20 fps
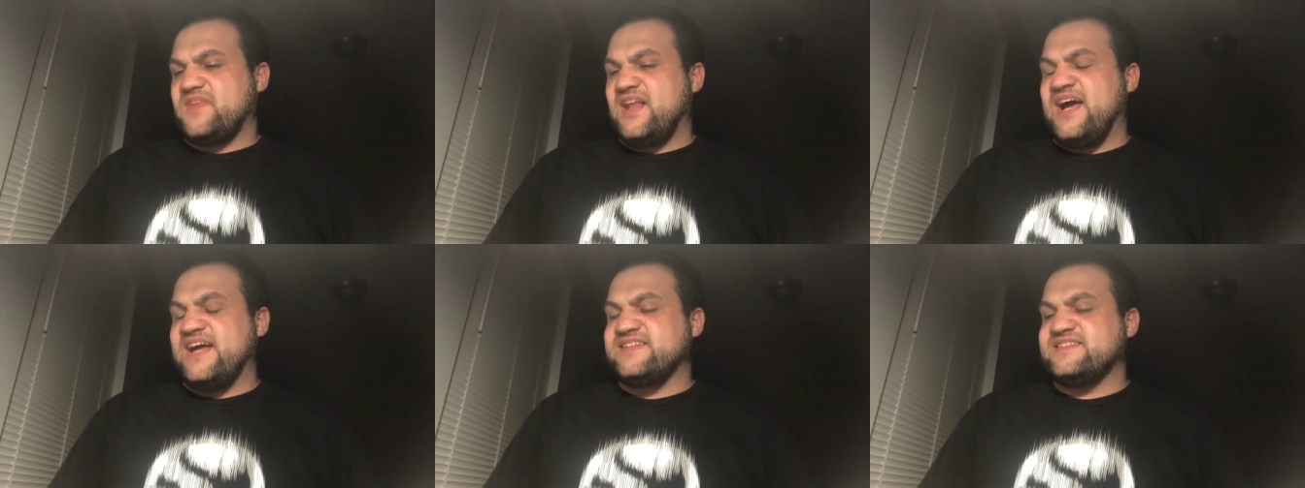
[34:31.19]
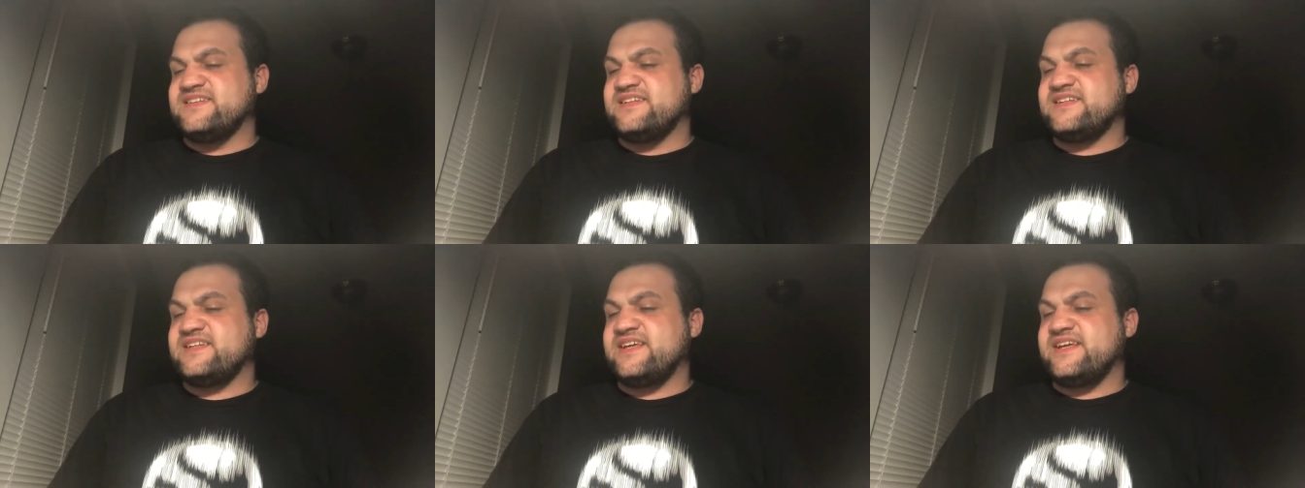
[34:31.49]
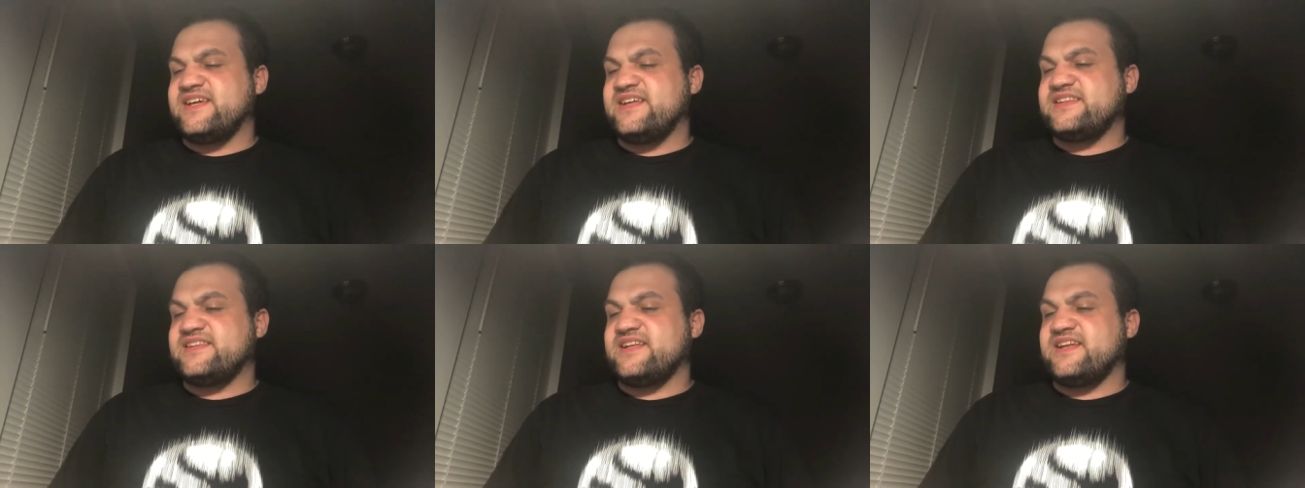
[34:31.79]
I didn't
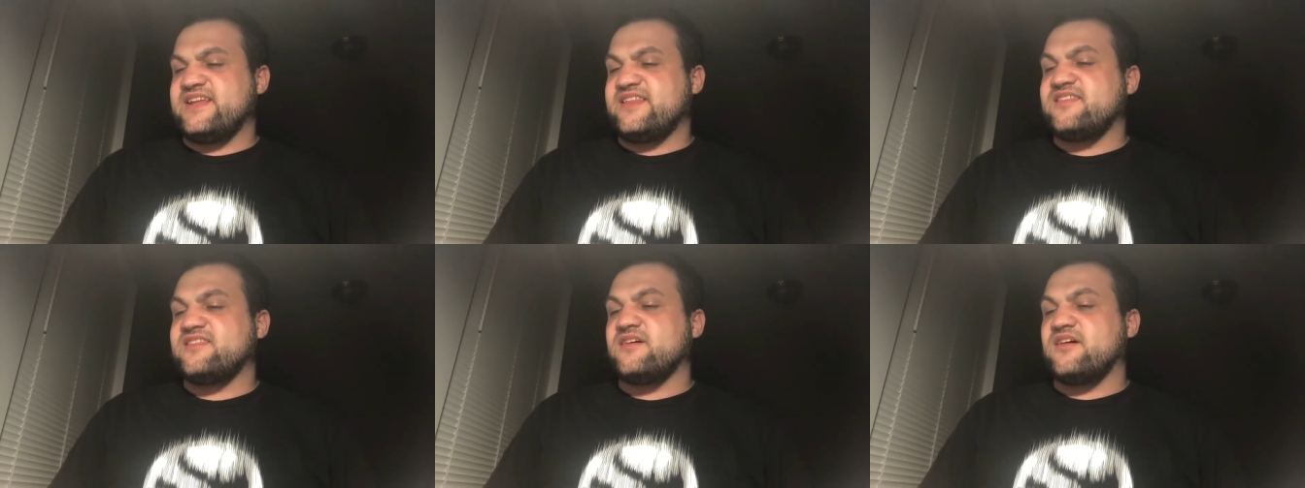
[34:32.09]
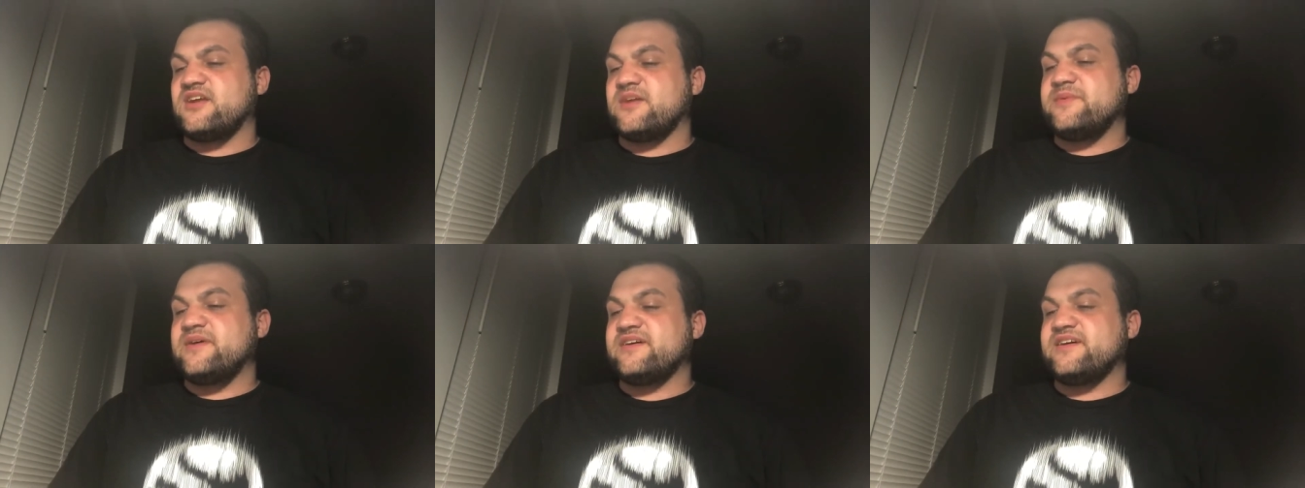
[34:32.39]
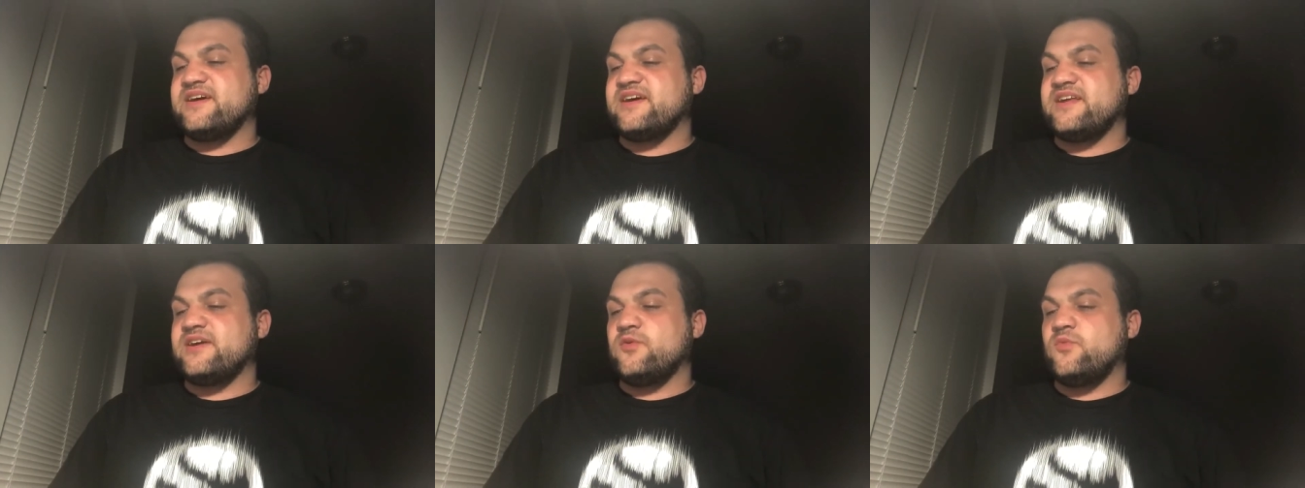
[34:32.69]
get that I thought about
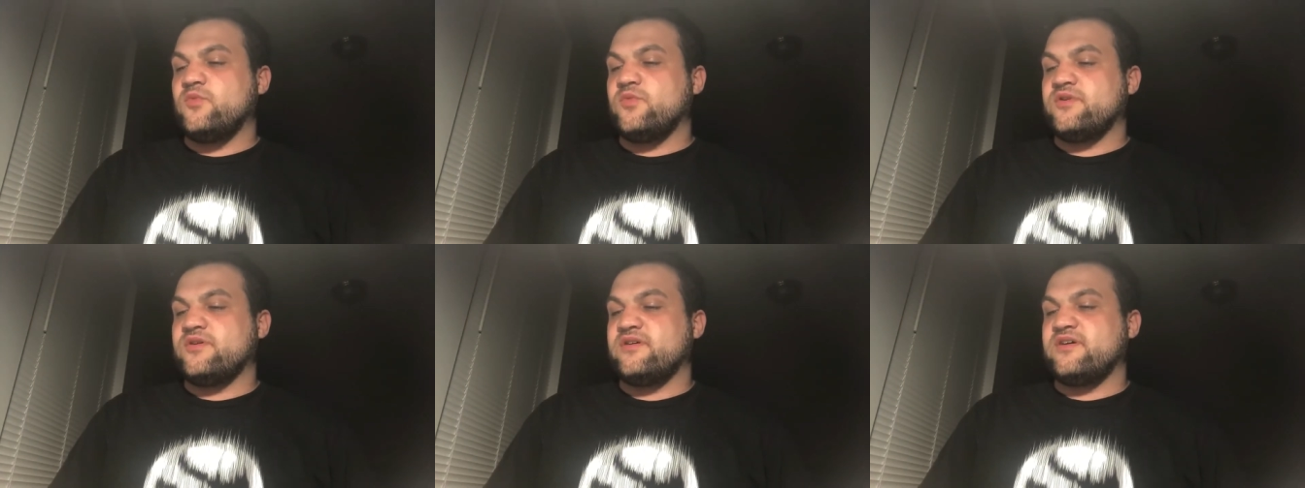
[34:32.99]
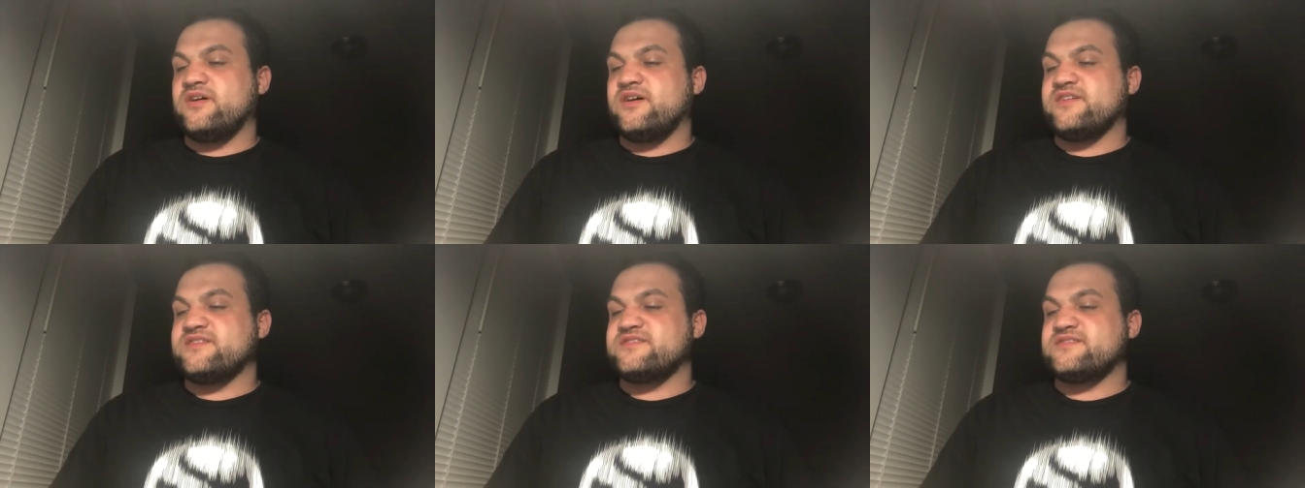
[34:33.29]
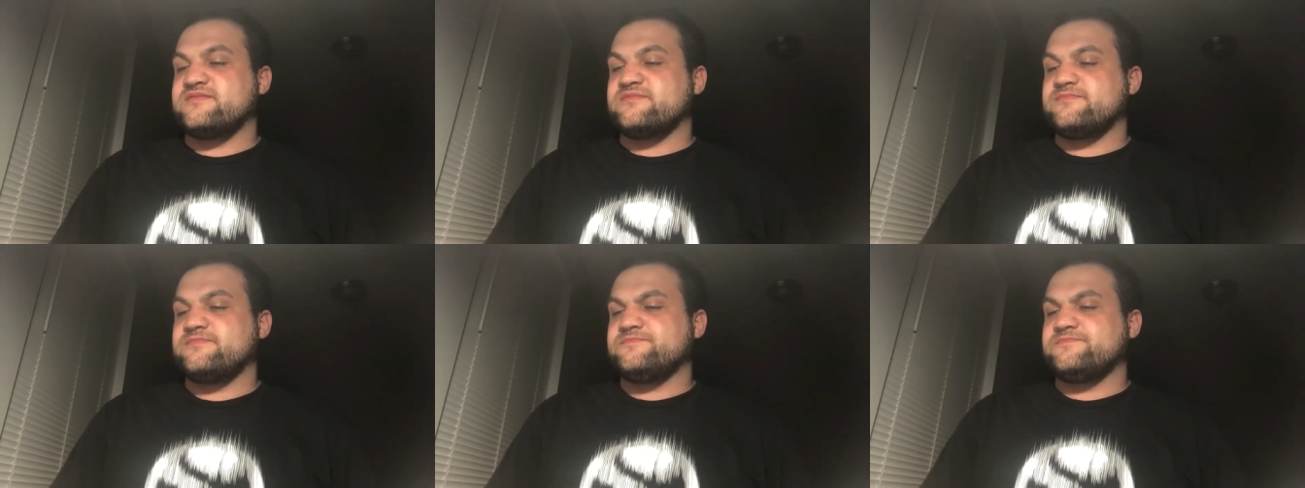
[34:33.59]
getting were
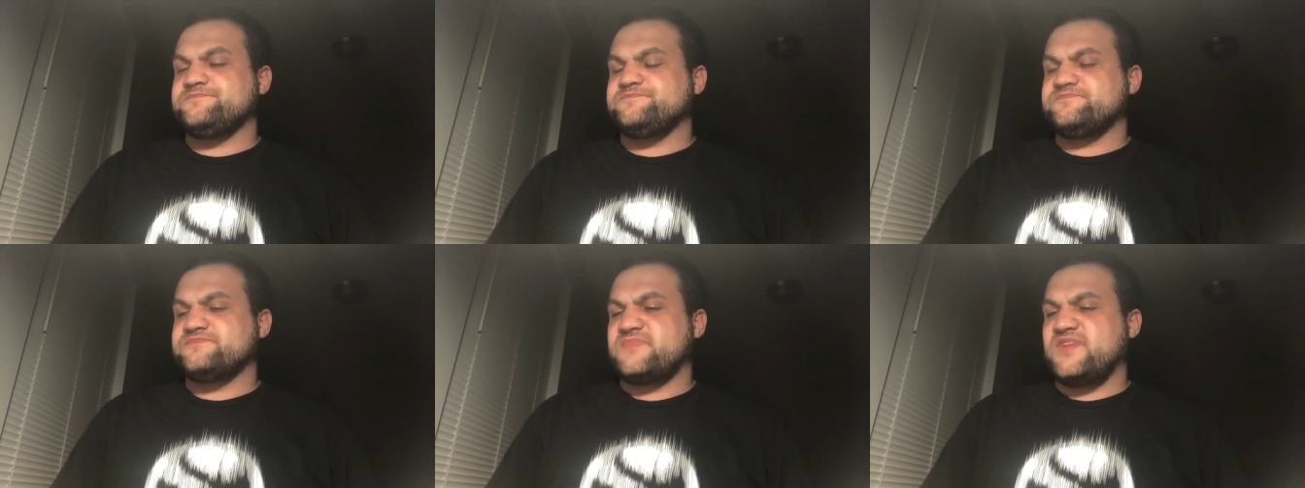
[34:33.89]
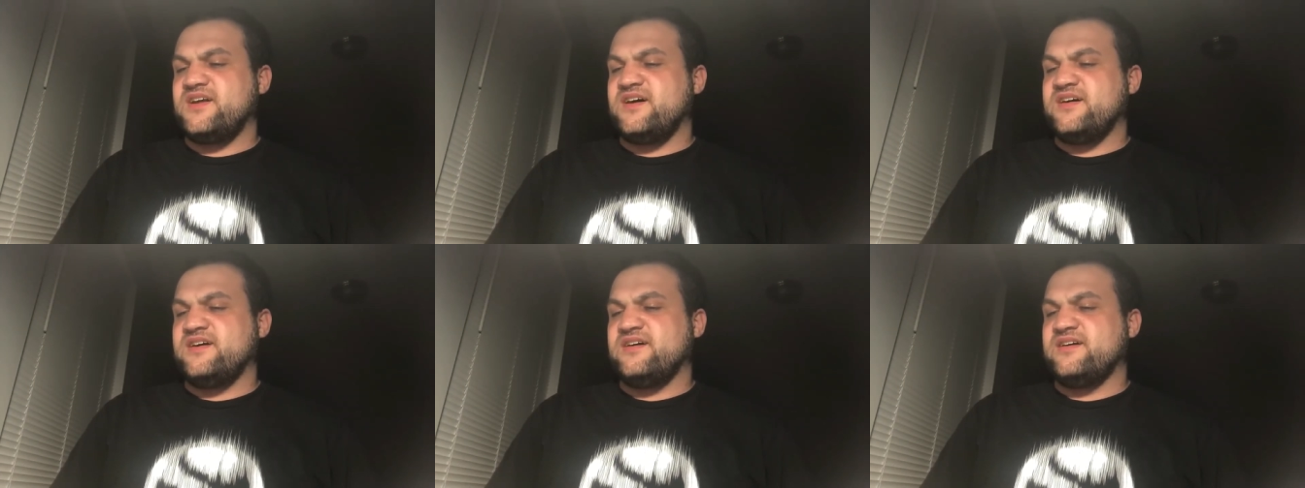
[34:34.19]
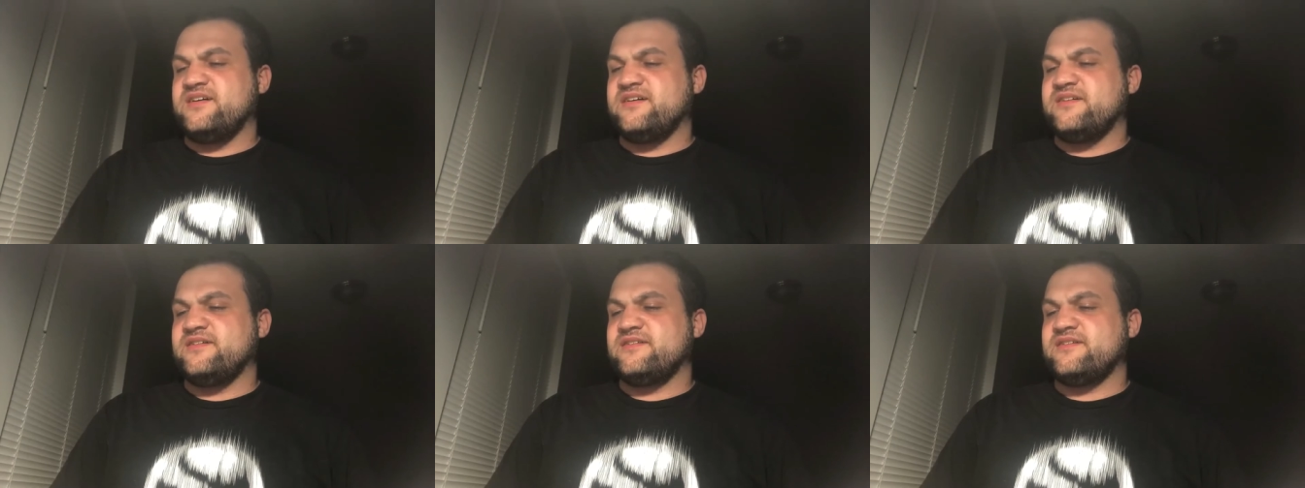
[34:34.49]
us uh,
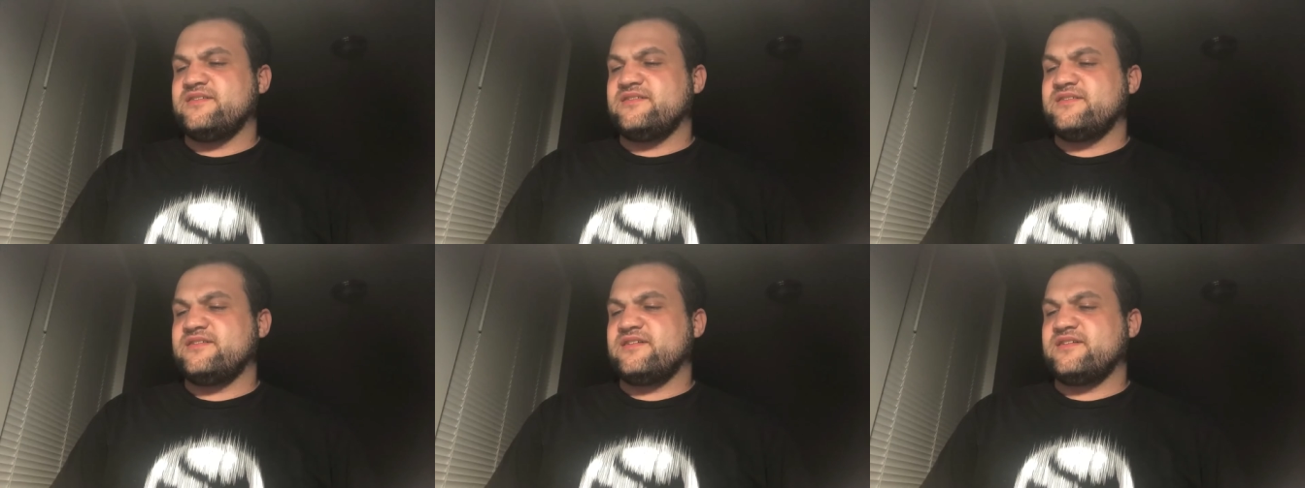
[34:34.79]
uh,